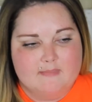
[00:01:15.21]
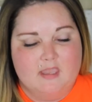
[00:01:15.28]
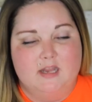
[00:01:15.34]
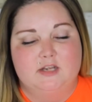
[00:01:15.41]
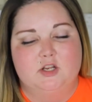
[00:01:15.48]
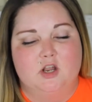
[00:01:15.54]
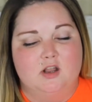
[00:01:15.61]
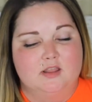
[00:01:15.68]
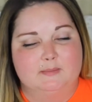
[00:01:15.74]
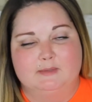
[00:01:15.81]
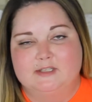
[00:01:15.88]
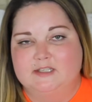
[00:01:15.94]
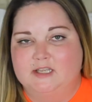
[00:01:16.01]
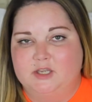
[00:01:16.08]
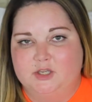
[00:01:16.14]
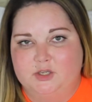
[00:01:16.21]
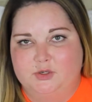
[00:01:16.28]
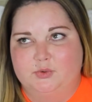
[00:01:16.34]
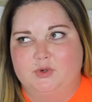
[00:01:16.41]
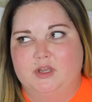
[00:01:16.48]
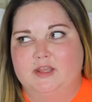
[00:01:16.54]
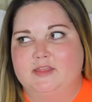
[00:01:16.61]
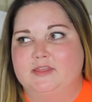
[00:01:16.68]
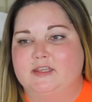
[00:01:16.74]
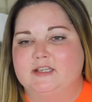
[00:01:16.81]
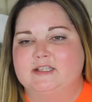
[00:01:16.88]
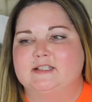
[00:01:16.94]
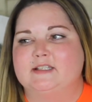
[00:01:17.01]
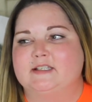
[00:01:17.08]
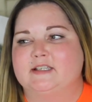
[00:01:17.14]
And y'all, let me tell you,
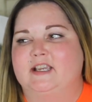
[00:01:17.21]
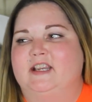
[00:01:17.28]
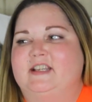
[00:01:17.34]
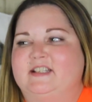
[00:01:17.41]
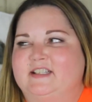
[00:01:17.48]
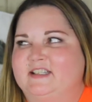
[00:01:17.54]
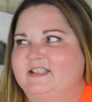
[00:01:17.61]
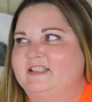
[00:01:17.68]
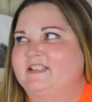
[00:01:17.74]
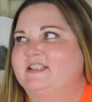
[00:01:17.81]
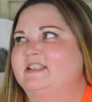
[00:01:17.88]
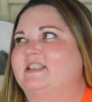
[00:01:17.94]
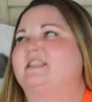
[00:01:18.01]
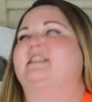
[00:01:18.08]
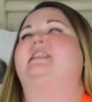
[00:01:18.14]
this is